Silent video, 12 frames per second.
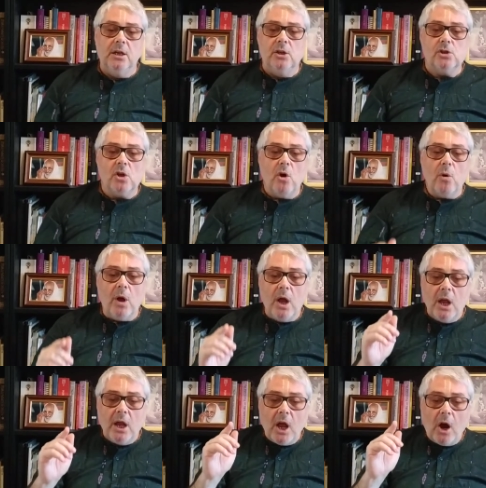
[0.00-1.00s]
So
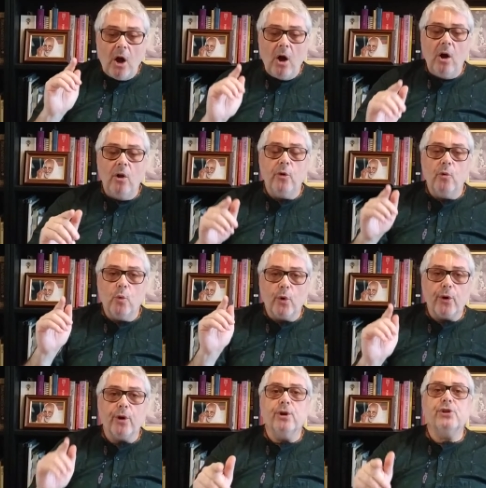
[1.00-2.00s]
all the
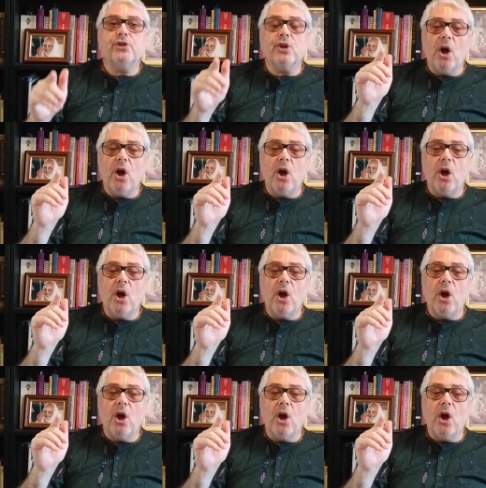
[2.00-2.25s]
words,